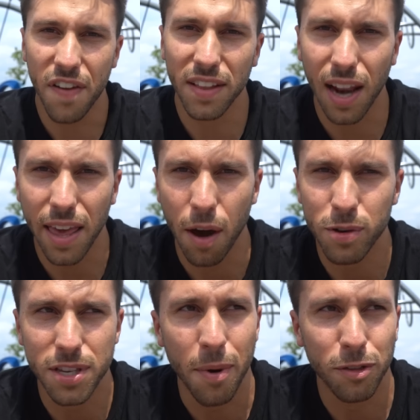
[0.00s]
felt like I
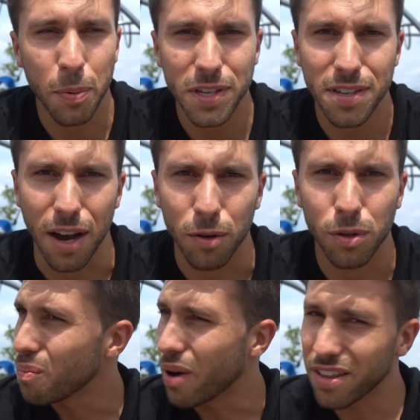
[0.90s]
was about to pass
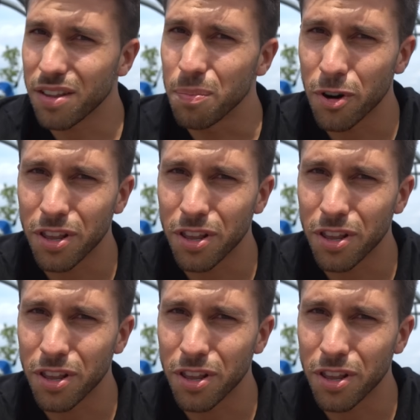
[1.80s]
out, but I did more